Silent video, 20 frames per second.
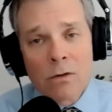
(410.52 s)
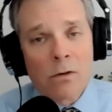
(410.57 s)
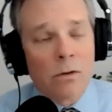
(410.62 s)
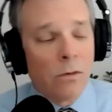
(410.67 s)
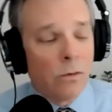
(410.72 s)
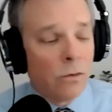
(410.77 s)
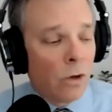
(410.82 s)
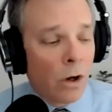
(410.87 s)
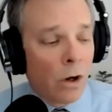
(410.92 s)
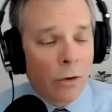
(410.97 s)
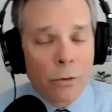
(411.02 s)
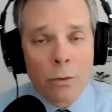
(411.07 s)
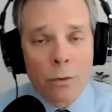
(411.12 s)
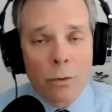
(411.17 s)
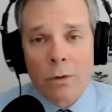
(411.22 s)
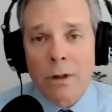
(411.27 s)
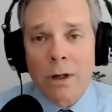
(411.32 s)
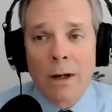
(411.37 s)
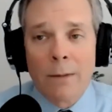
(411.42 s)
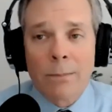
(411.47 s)
talk
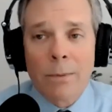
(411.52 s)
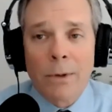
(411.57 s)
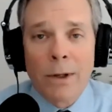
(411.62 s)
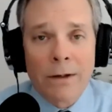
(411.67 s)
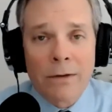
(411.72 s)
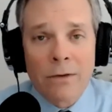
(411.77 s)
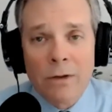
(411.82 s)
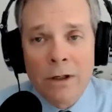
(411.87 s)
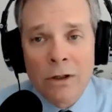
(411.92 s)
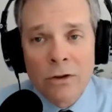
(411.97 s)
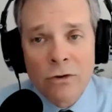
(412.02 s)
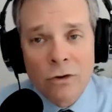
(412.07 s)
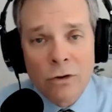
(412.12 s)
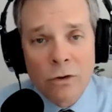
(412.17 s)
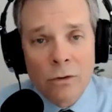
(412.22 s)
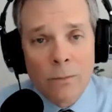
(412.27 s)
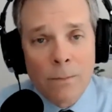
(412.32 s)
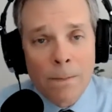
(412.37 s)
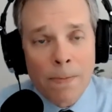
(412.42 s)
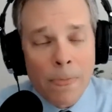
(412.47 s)
through a complex
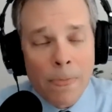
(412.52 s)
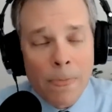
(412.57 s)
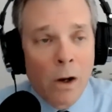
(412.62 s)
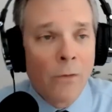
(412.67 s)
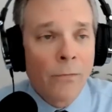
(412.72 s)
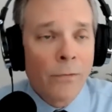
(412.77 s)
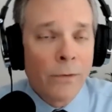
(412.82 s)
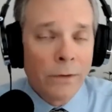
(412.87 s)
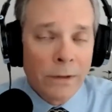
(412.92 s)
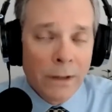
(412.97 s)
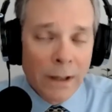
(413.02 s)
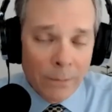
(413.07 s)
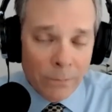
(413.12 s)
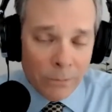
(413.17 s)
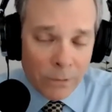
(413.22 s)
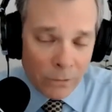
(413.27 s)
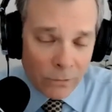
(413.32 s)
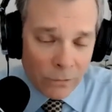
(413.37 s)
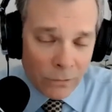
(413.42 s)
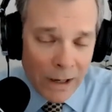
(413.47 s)
issue.
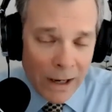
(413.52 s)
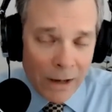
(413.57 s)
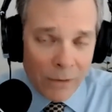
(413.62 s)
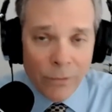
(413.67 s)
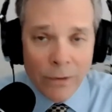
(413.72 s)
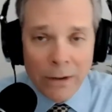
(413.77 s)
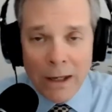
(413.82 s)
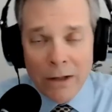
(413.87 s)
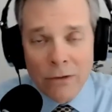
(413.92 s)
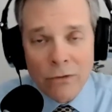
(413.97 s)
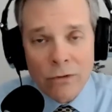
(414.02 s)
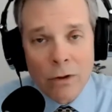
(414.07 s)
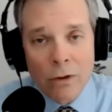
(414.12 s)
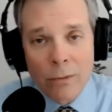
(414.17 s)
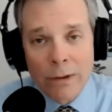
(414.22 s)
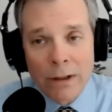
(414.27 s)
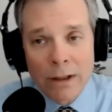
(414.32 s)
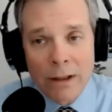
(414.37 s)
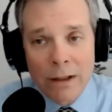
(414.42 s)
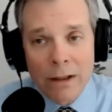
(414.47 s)
Oftentimes it's staffing, HR
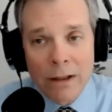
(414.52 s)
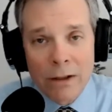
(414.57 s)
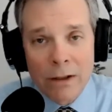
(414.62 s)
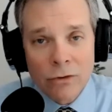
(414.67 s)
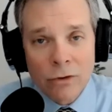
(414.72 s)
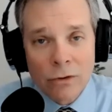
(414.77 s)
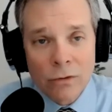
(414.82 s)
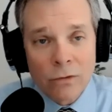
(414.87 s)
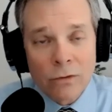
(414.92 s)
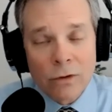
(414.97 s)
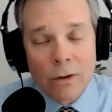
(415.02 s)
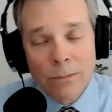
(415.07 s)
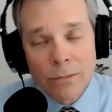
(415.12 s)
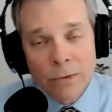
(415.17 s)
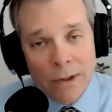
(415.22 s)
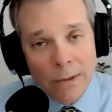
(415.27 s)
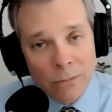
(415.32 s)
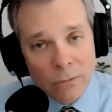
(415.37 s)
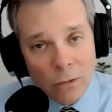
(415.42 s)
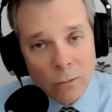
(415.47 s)
related issues.
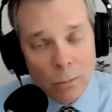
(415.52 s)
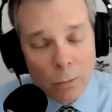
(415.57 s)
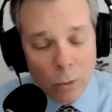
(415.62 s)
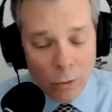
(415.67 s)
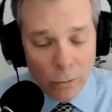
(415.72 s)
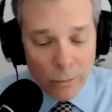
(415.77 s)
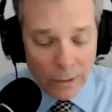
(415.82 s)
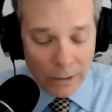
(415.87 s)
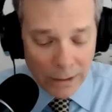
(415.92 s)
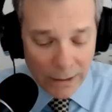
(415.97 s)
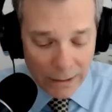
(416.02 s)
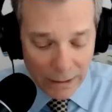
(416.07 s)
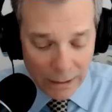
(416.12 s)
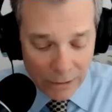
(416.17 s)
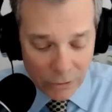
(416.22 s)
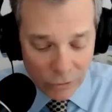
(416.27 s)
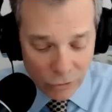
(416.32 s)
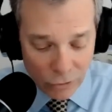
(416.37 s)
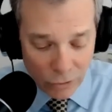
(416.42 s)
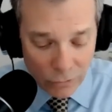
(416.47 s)
Sometimes it's board related
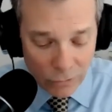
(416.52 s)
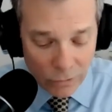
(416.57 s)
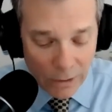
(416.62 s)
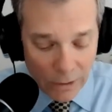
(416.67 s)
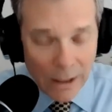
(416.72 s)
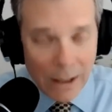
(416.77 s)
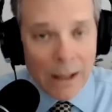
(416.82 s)
issues.